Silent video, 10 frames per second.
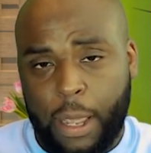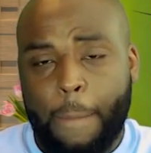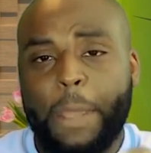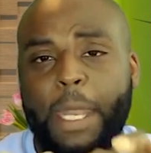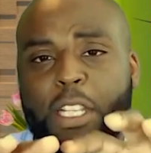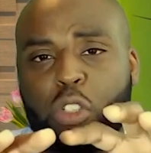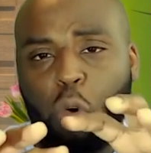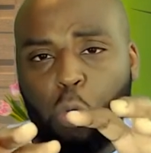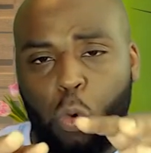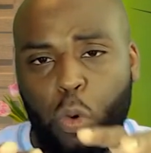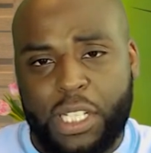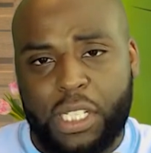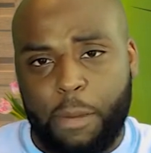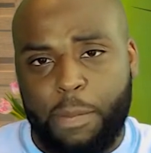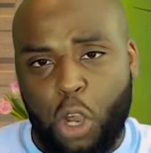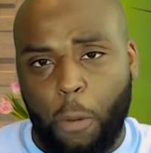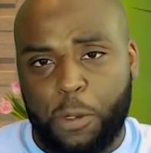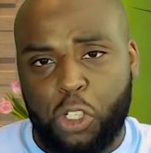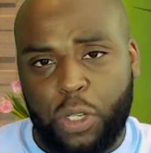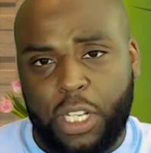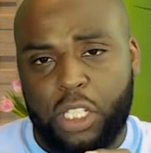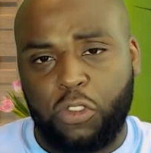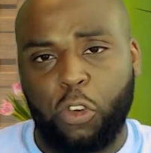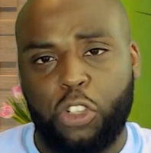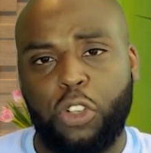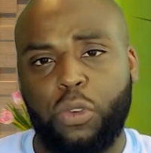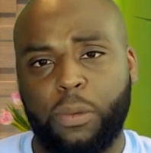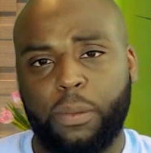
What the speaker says: then there's always going to be opportunities for you.